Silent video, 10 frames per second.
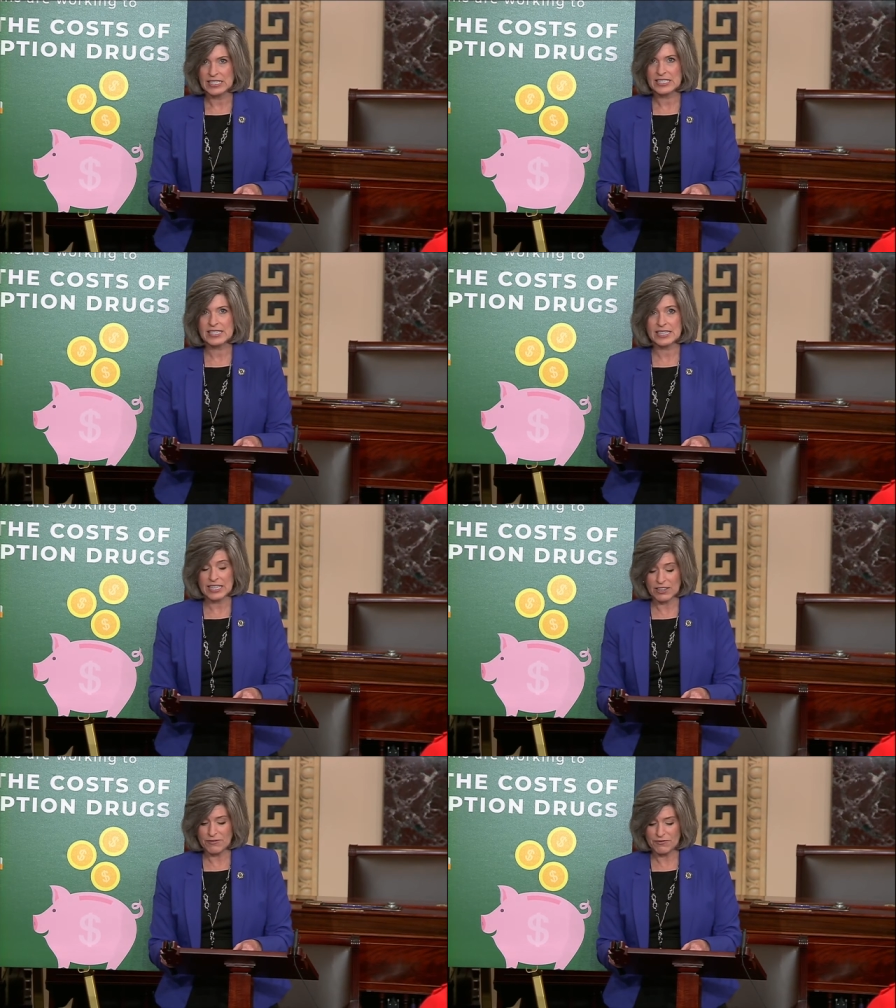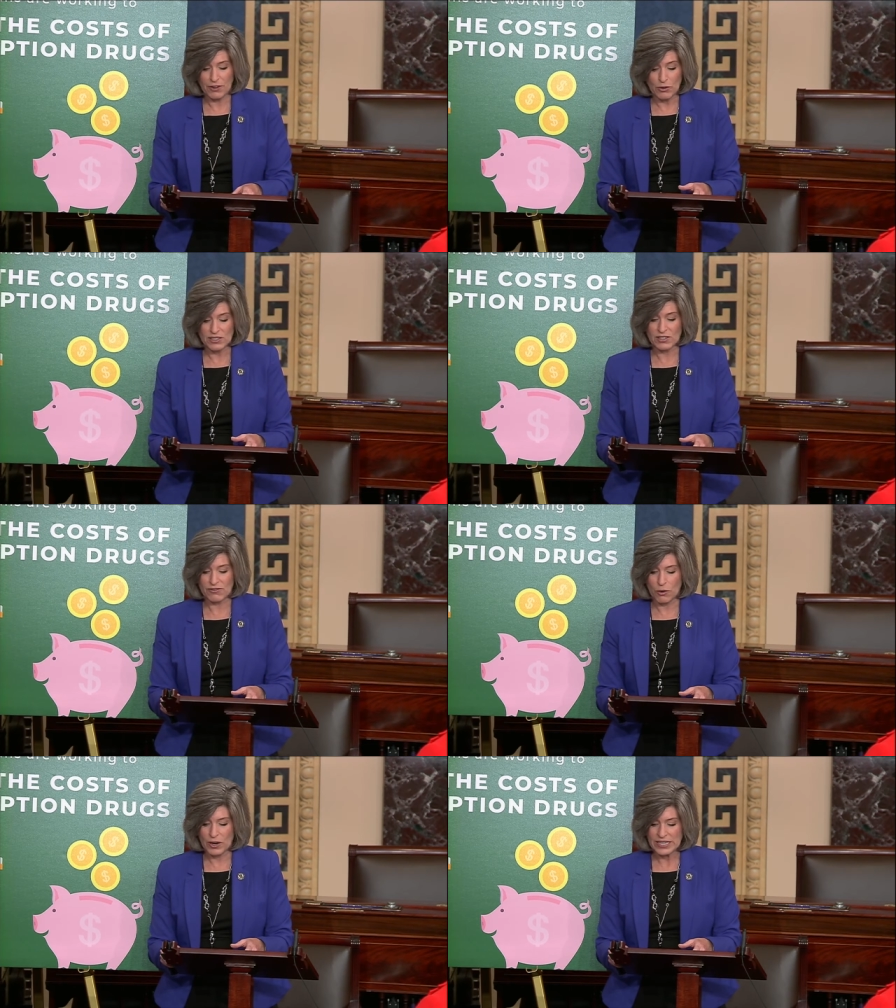to give folks a
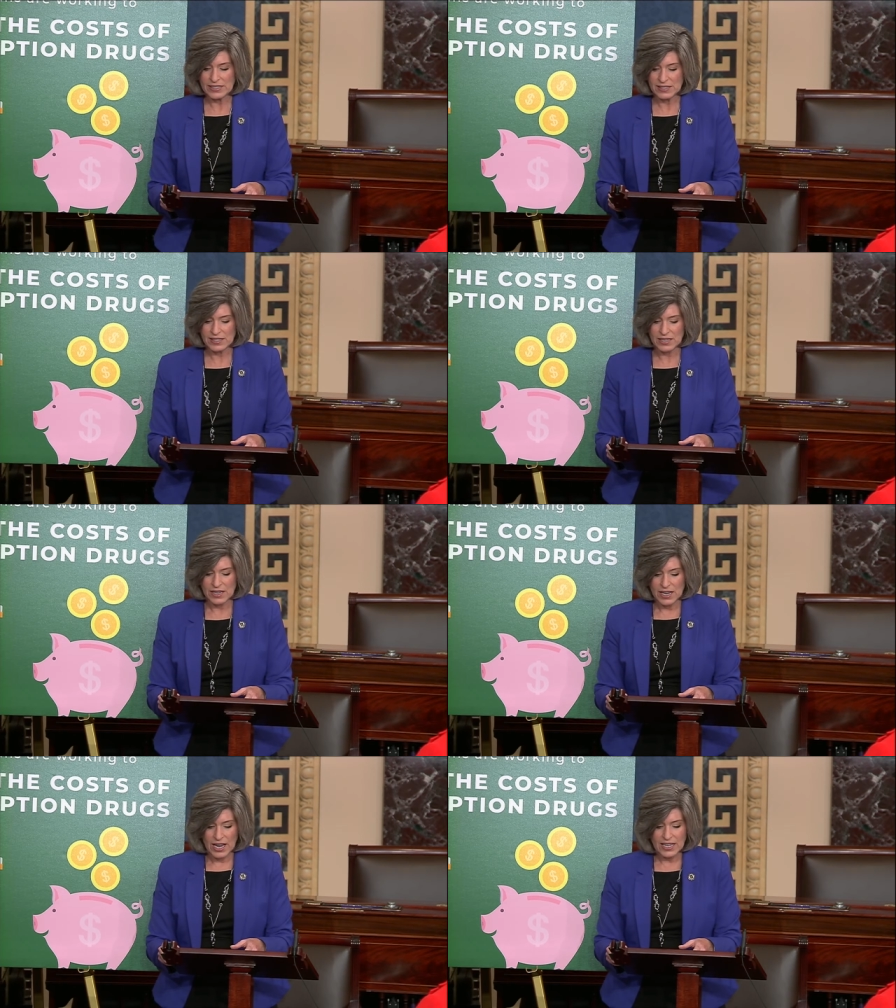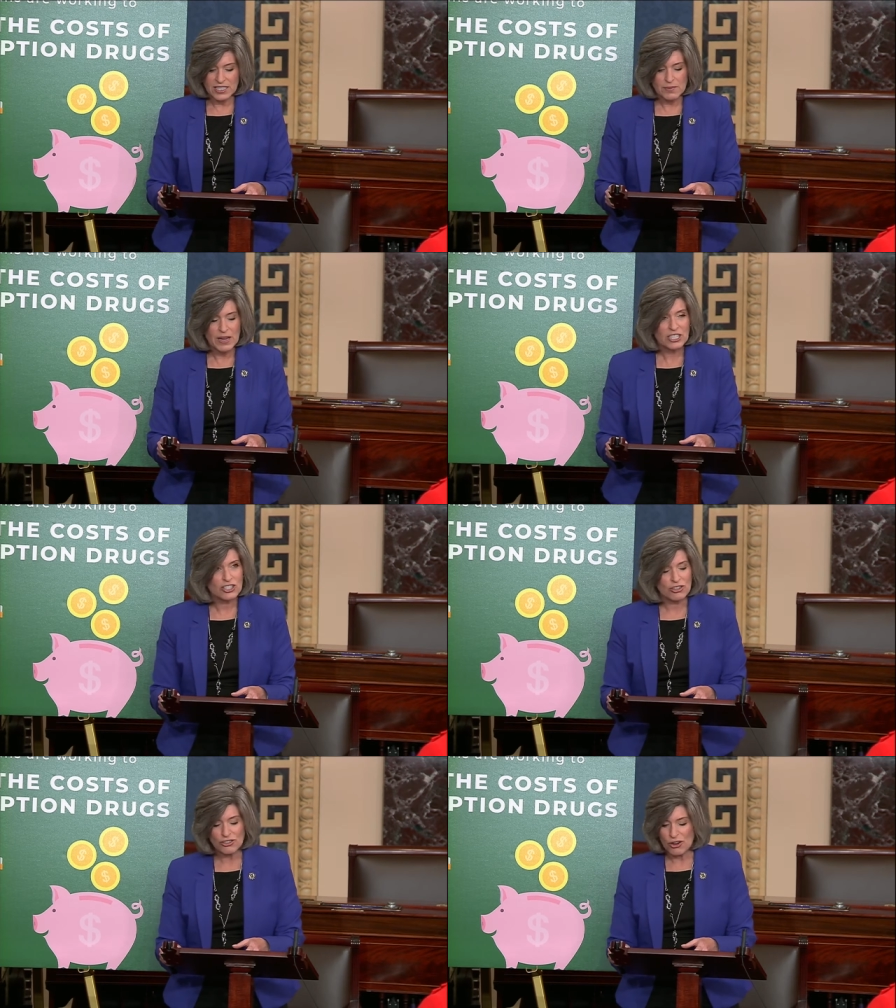voice, and to make
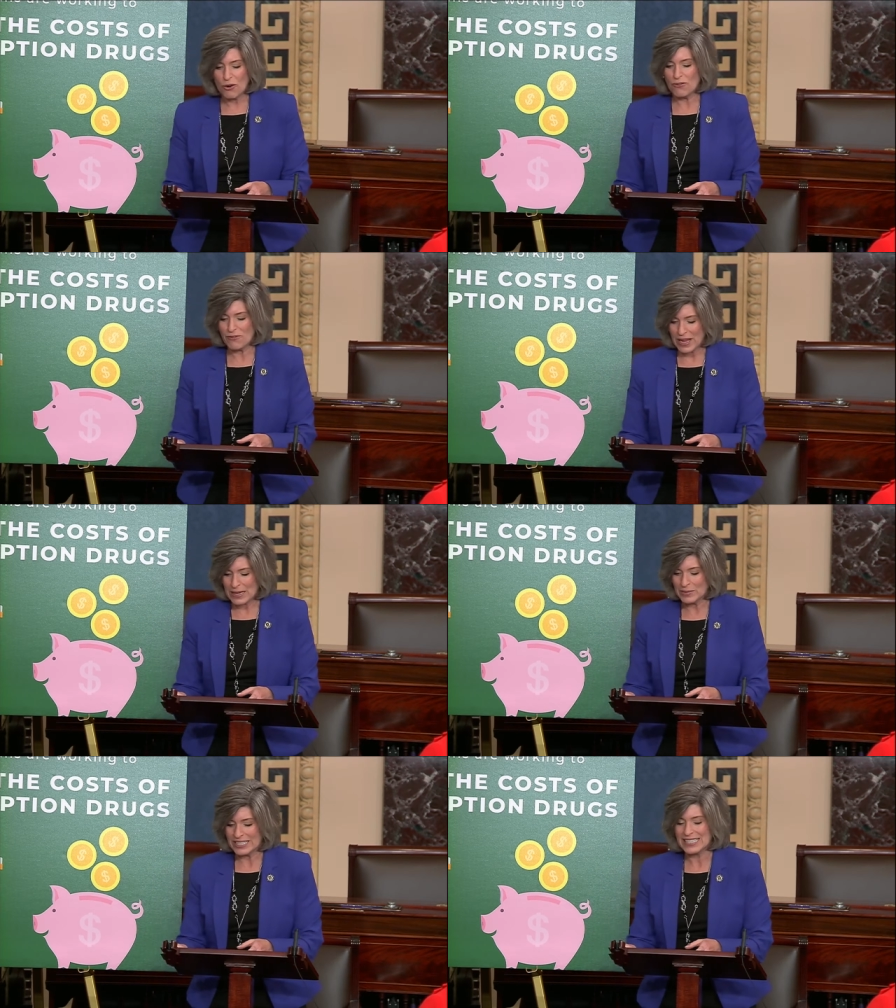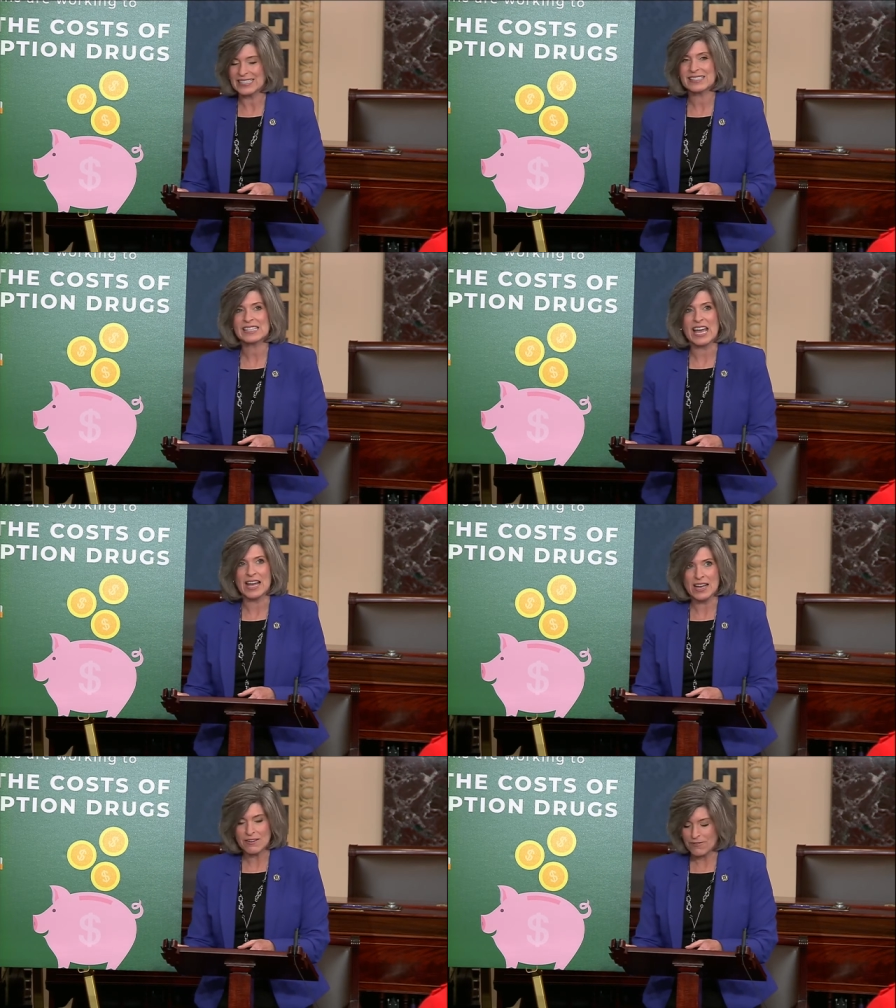sure no family is
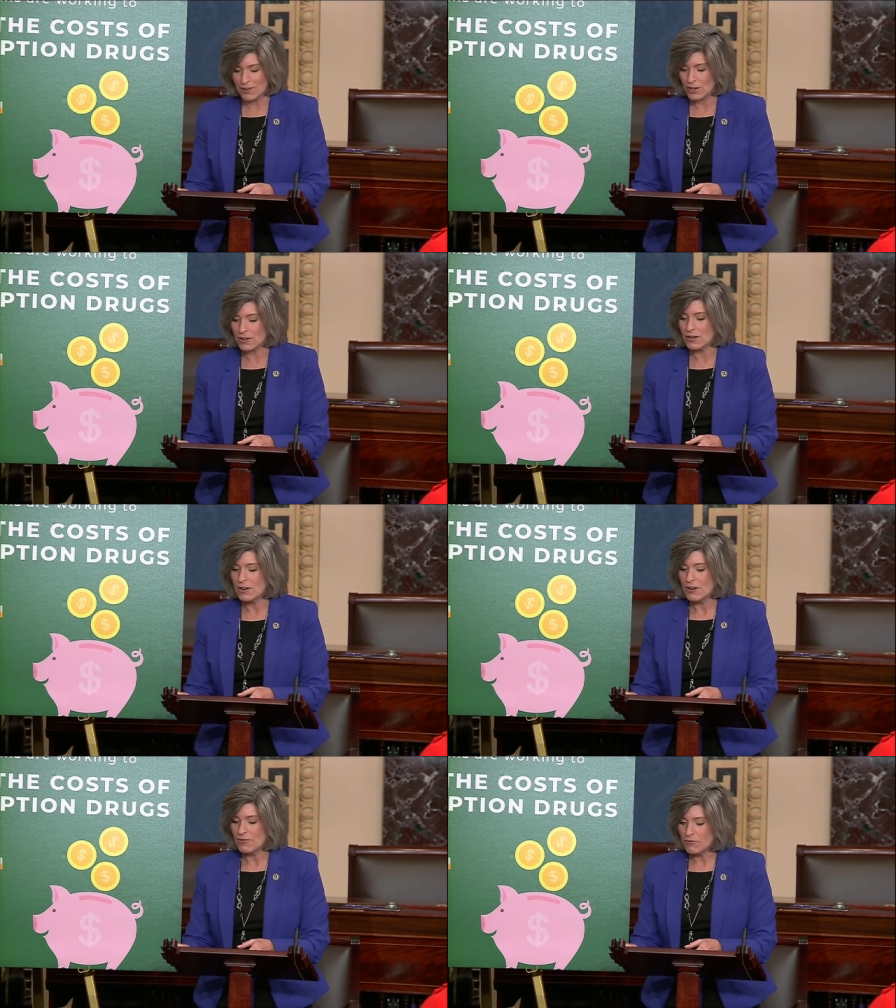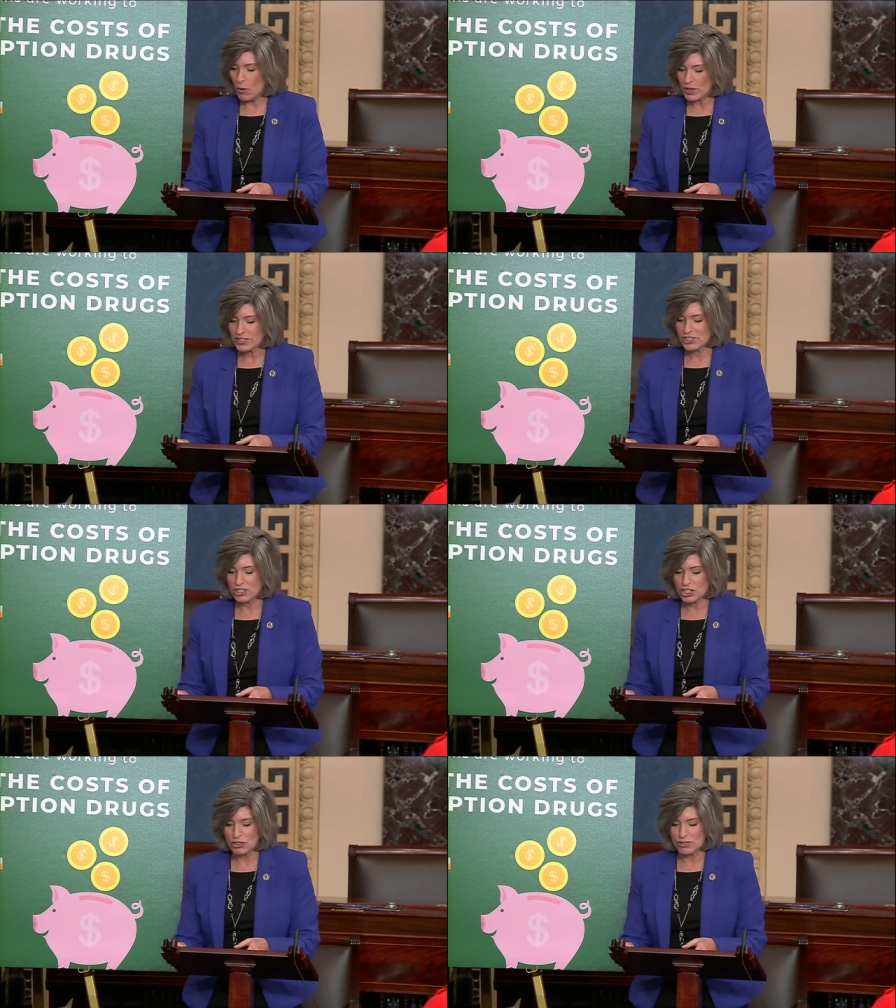ever forced to
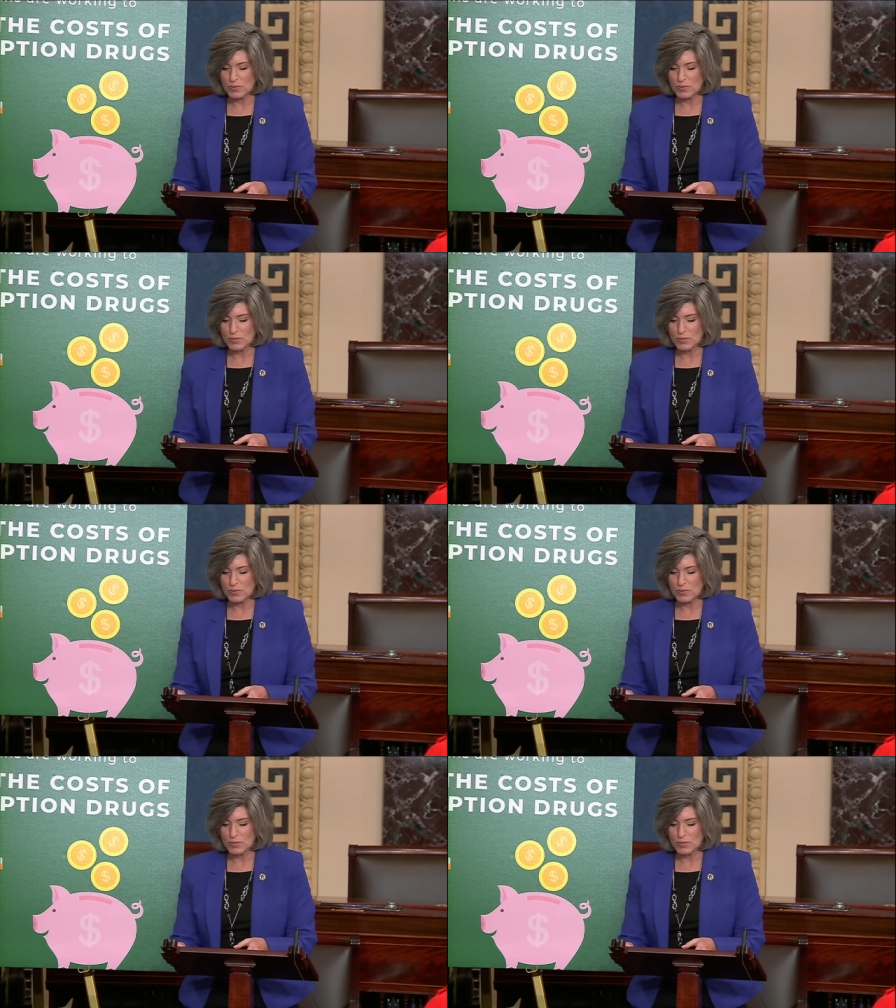choose